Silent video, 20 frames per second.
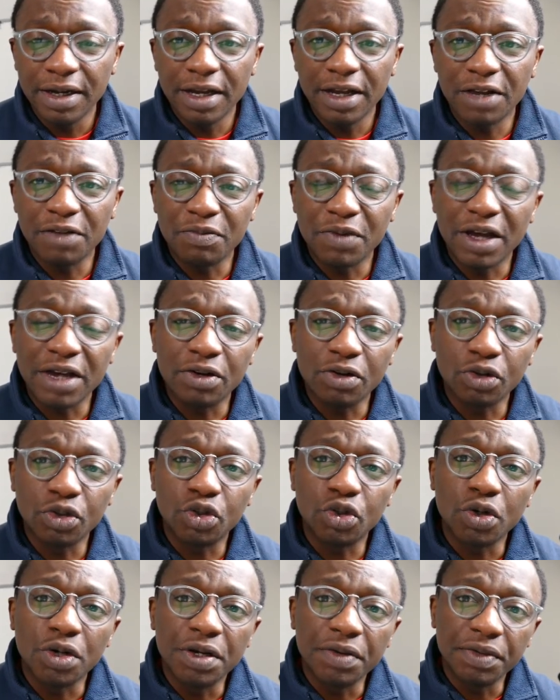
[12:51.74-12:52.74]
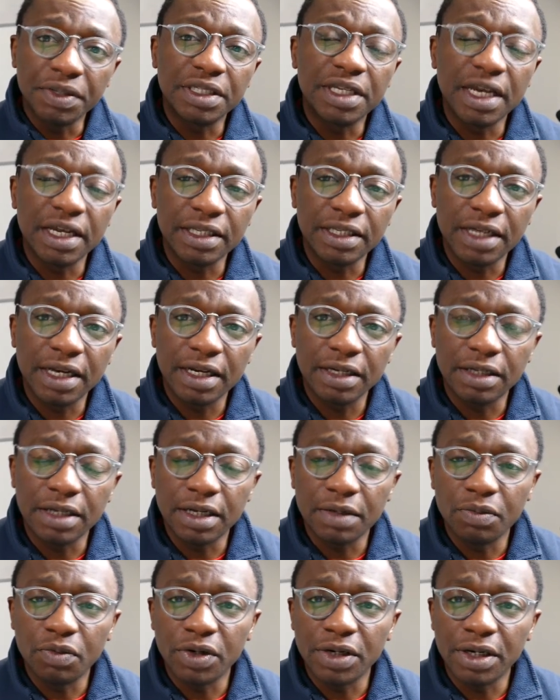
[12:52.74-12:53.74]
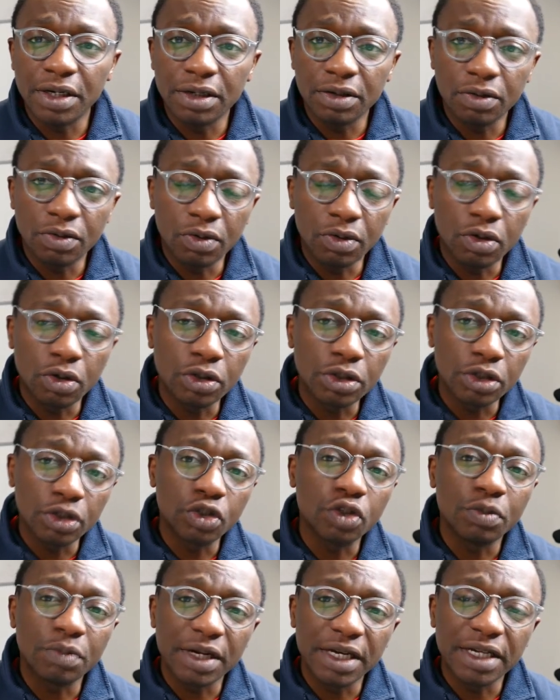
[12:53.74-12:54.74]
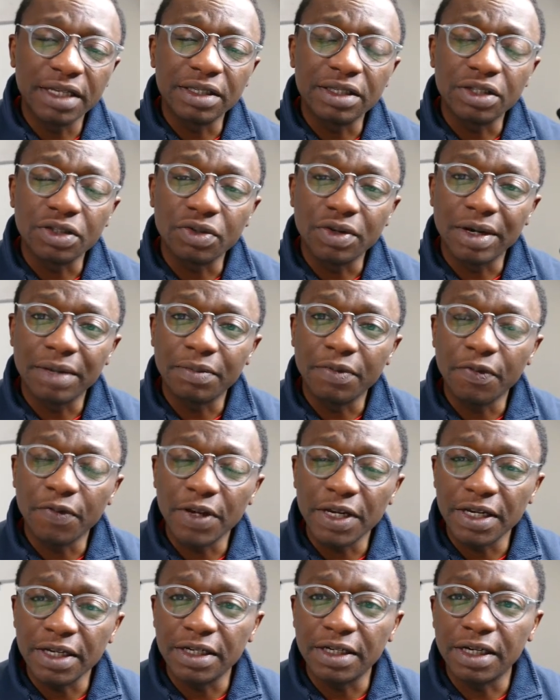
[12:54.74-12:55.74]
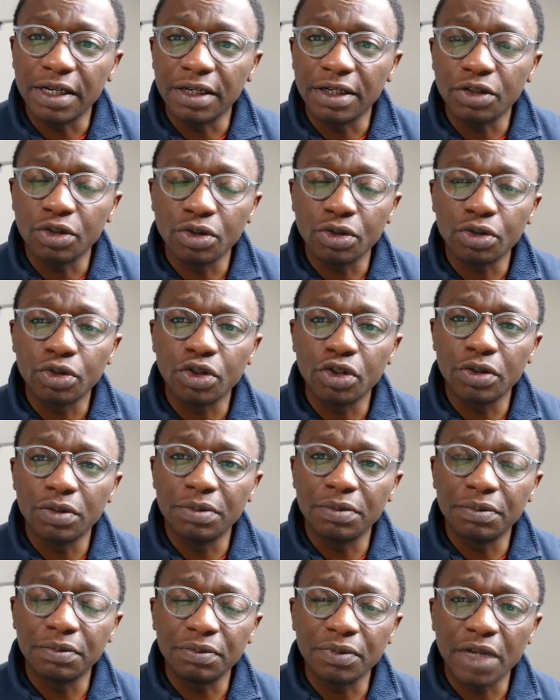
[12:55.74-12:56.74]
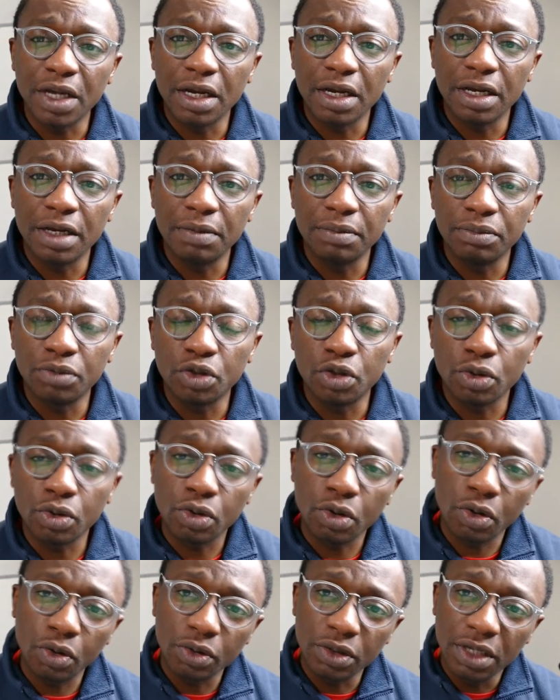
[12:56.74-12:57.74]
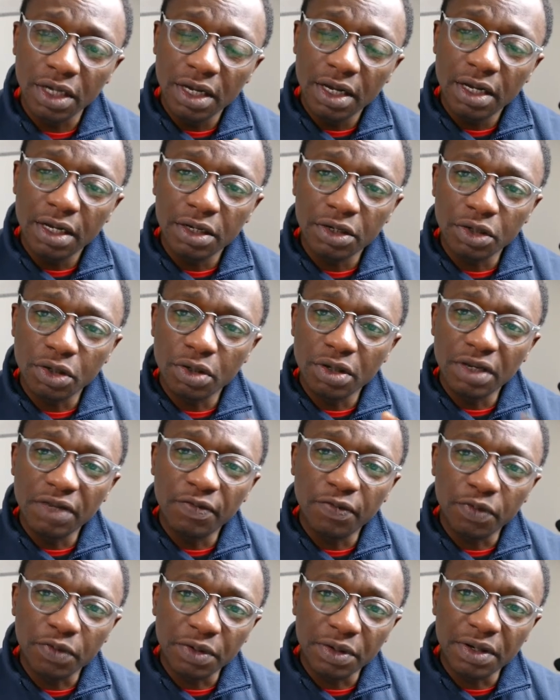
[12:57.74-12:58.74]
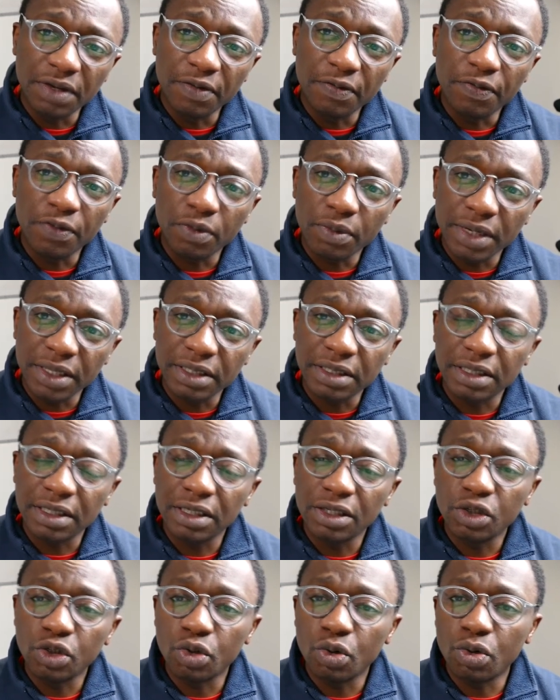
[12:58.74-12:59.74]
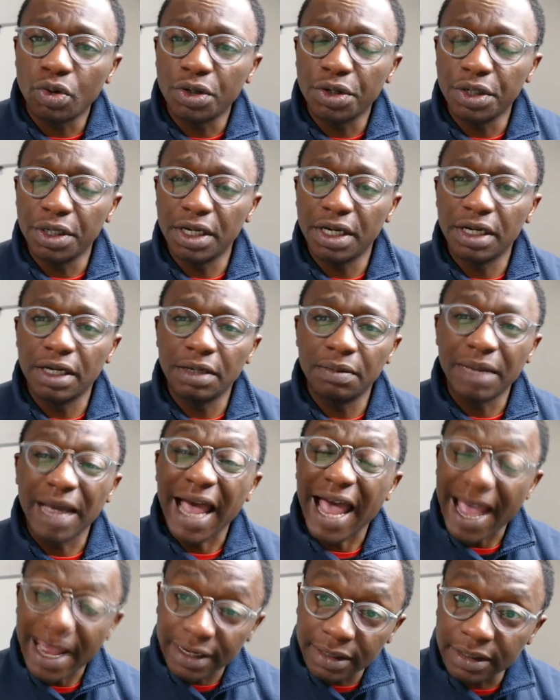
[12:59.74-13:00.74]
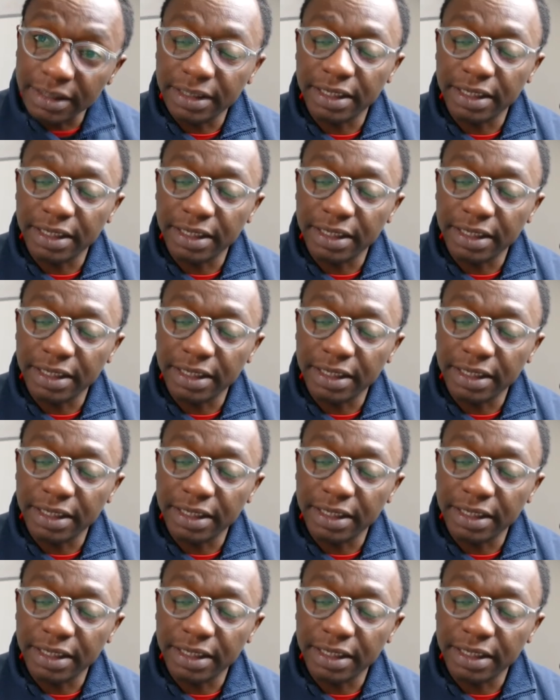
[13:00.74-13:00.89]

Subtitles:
I got so irritated when I got into my Instagram feed and I saw some so-called influencers or and